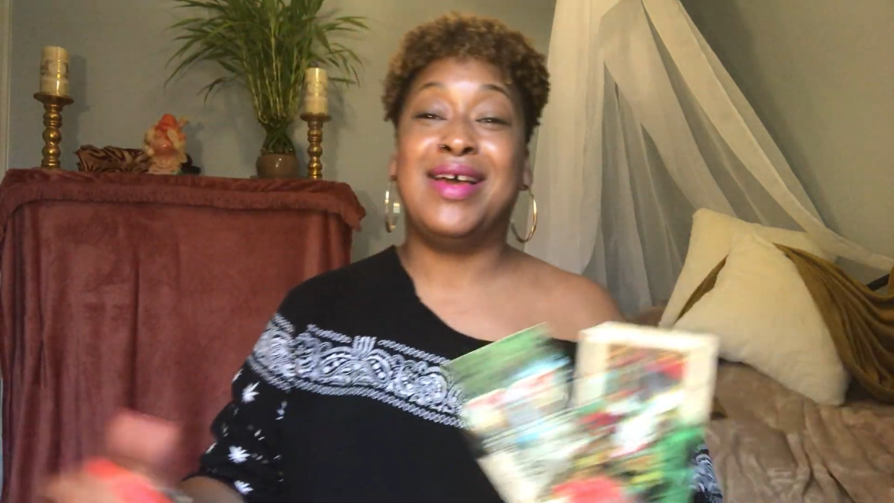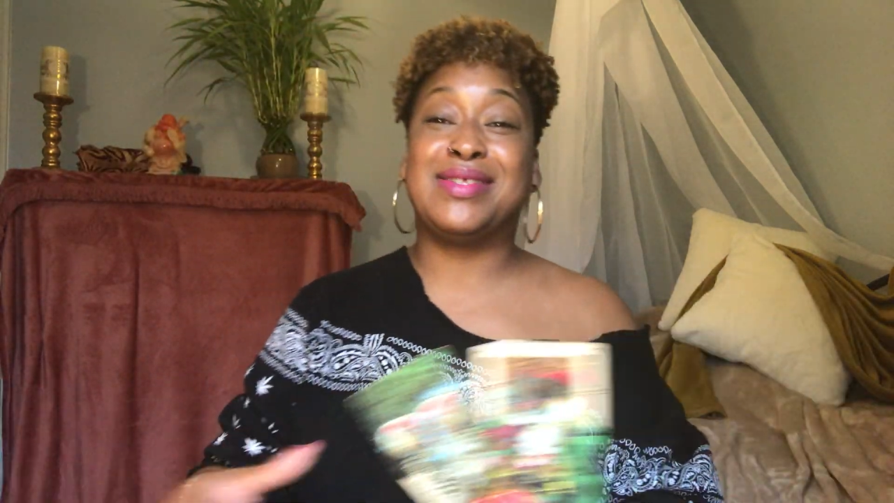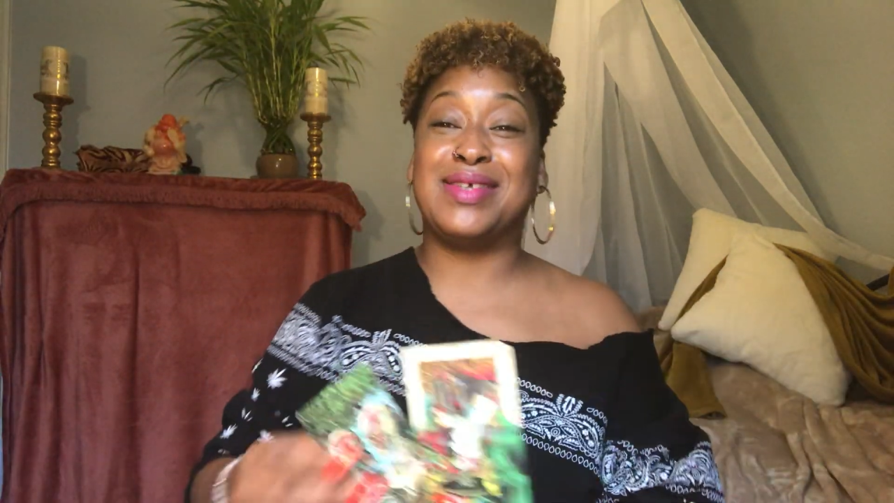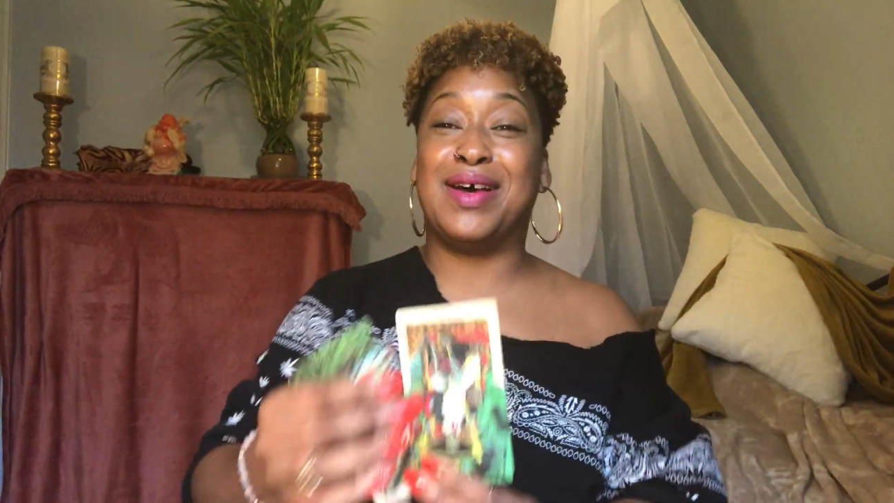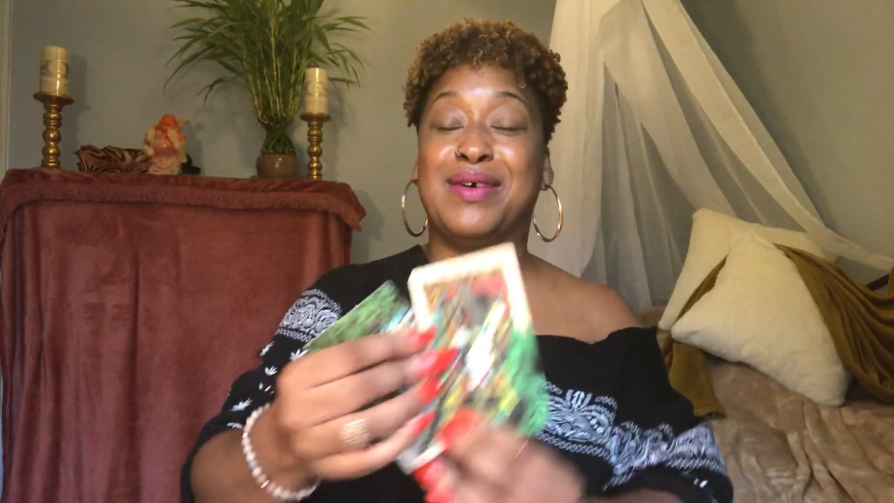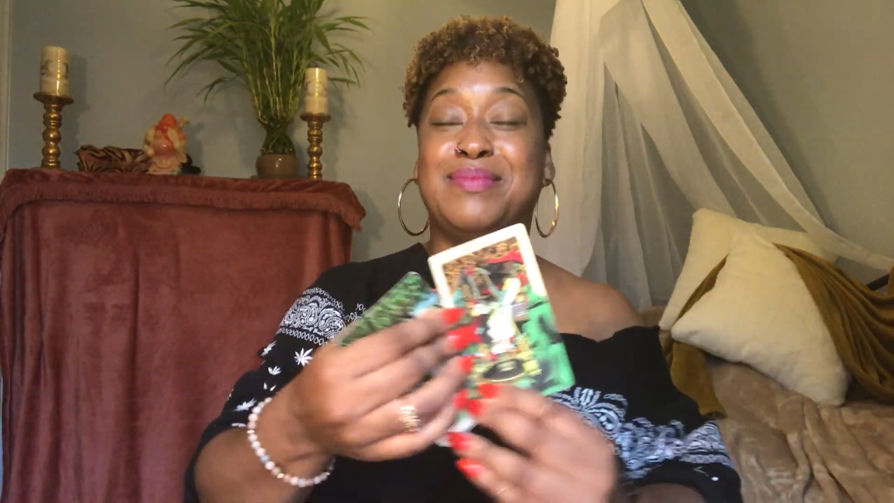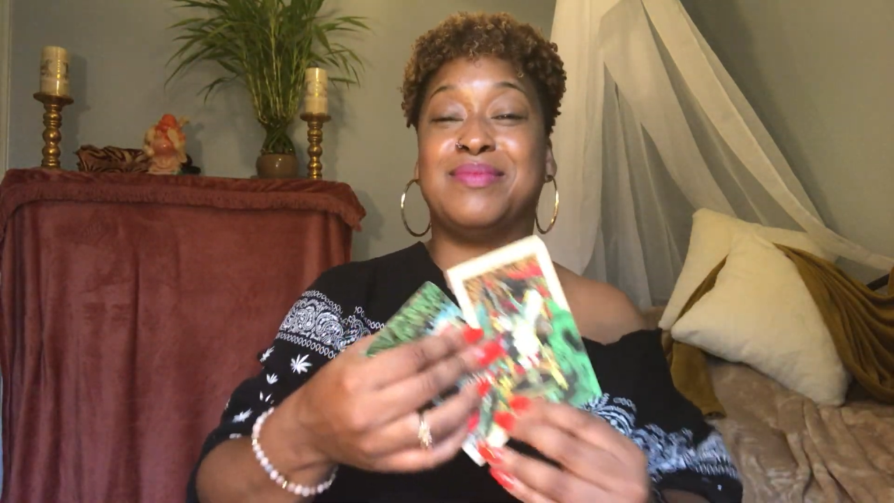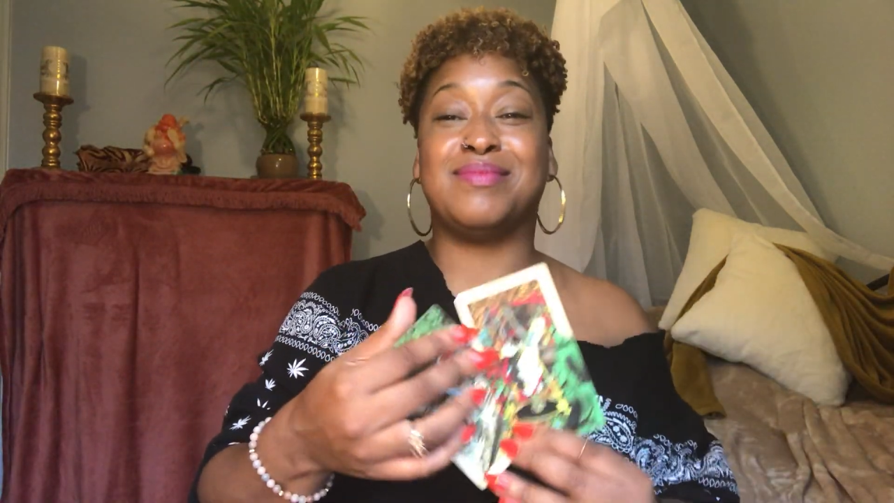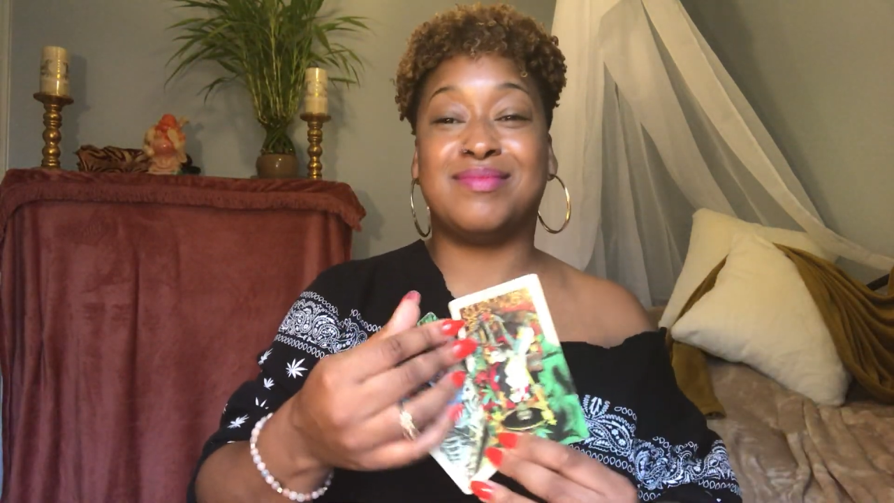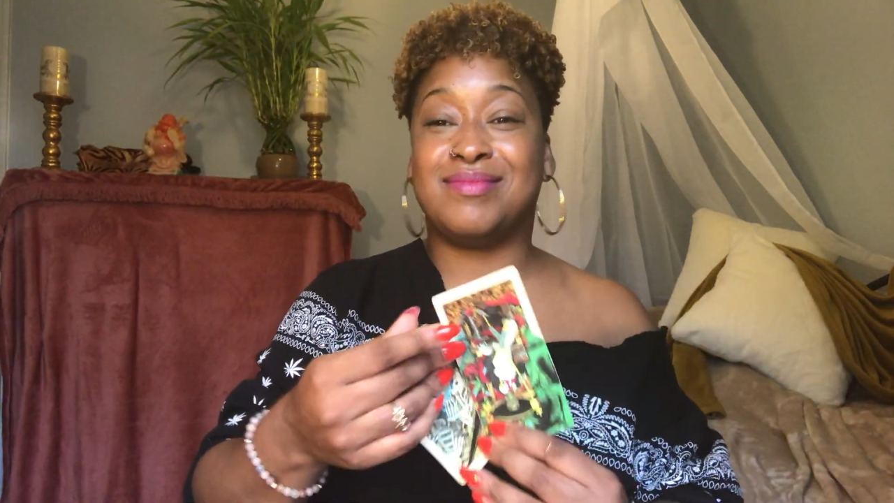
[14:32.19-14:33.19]
It's,
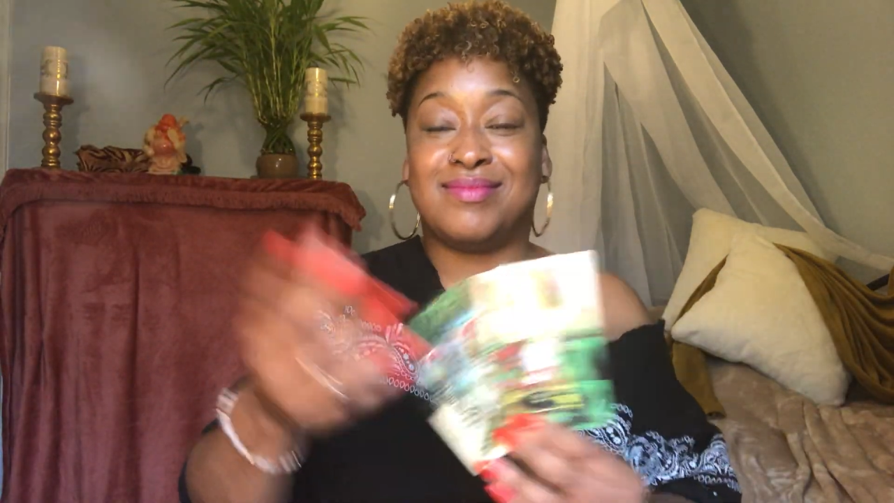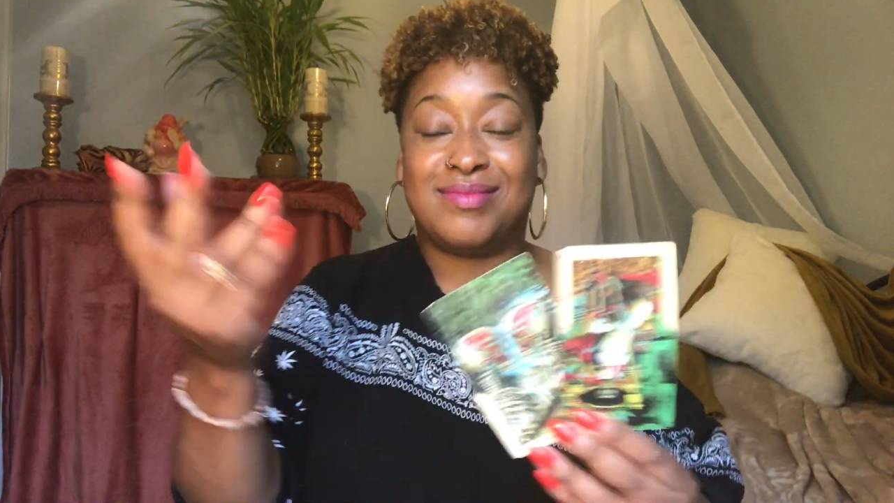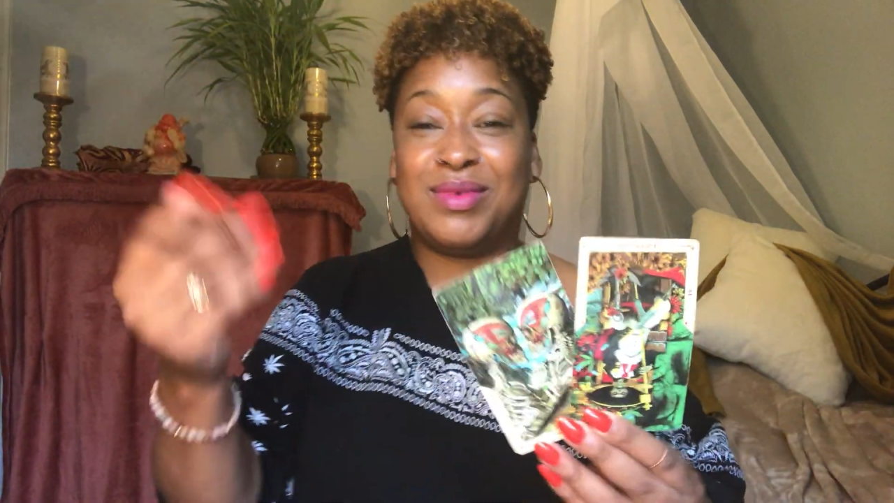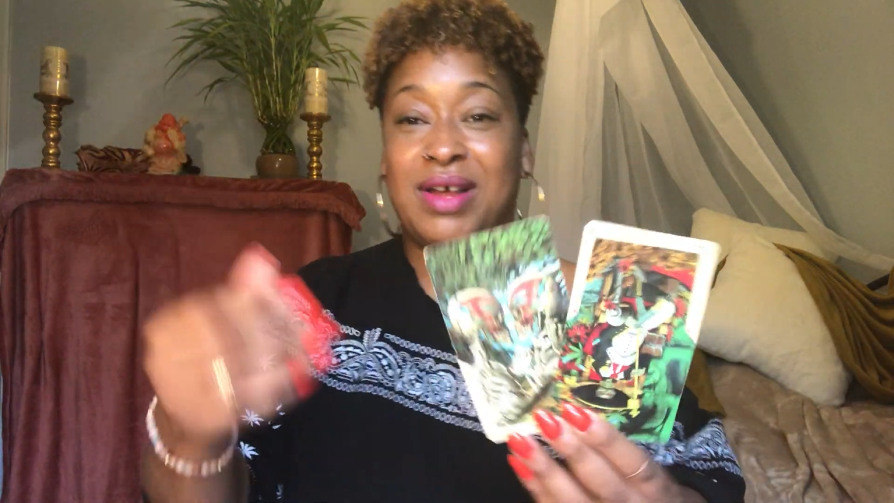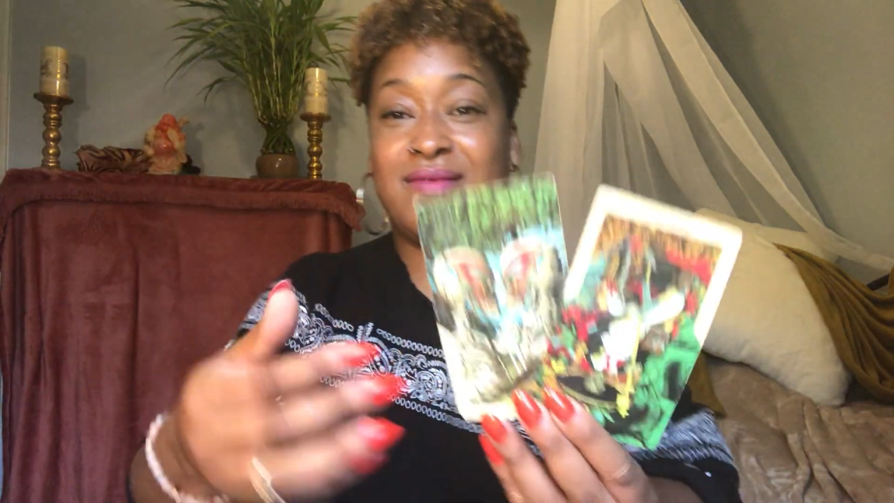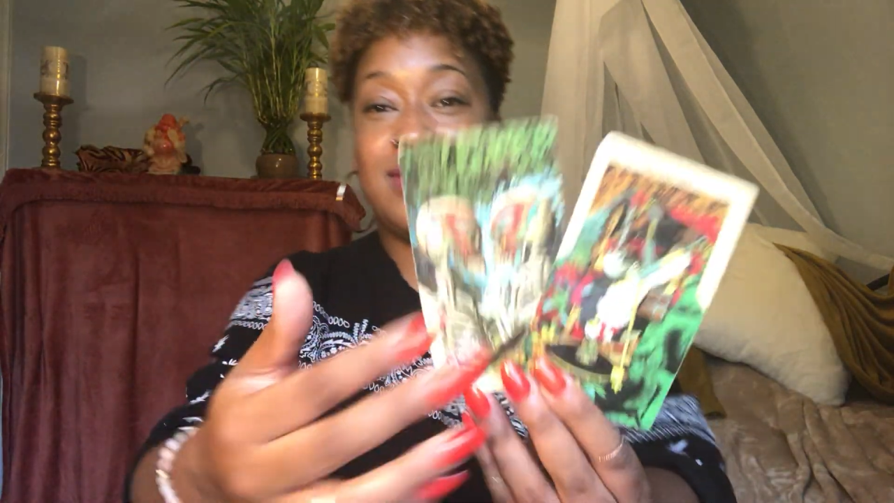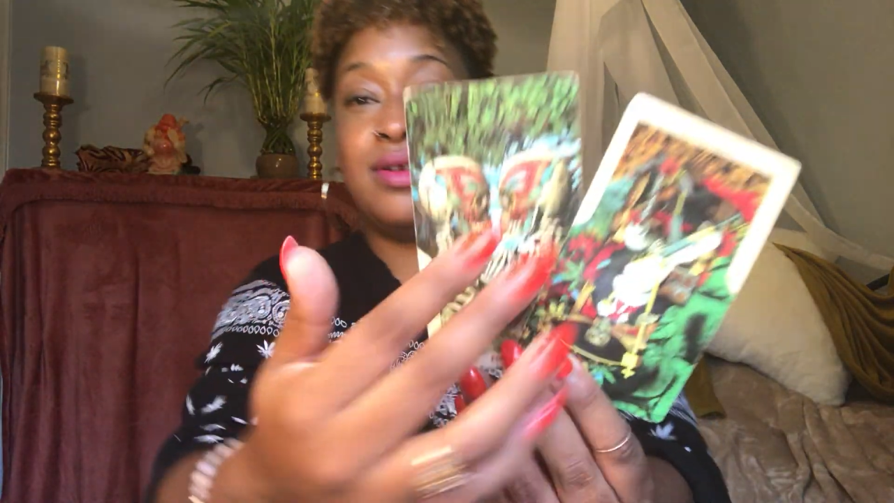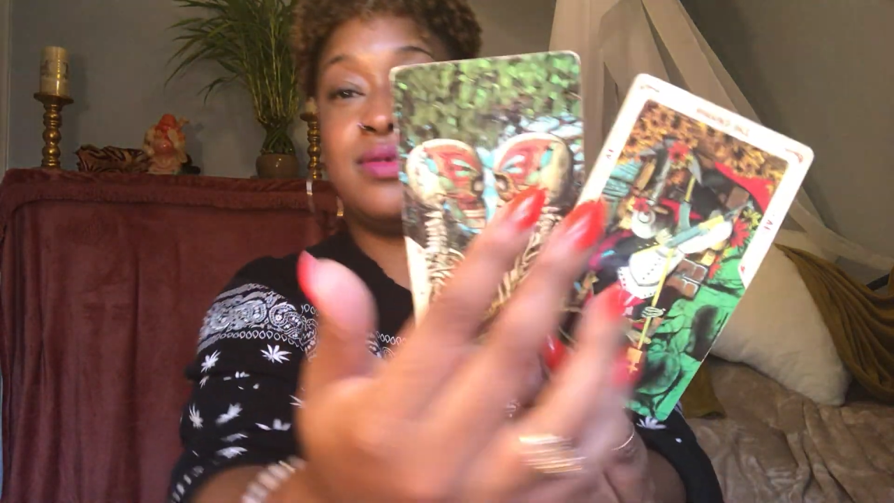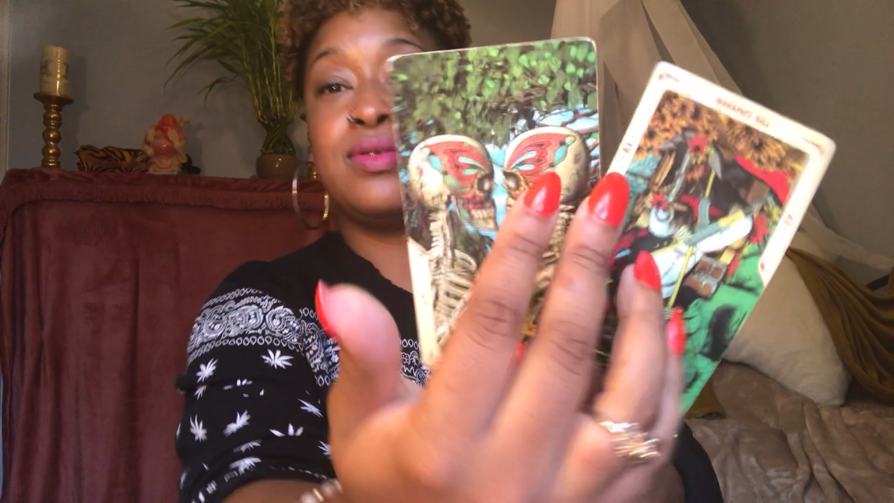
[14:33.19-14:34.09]
um, whatever